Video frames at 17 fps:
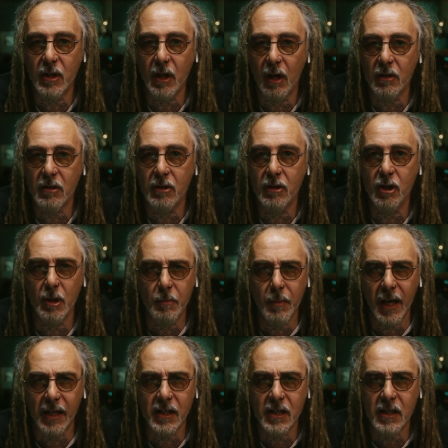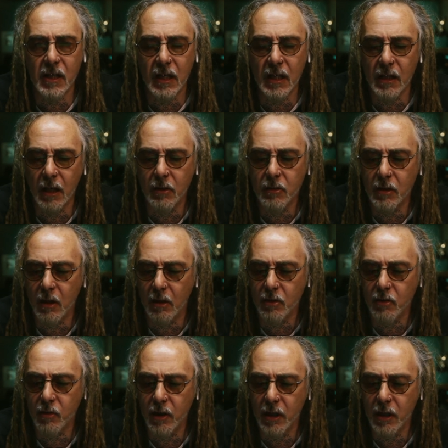dots, because you'd be able to see those dots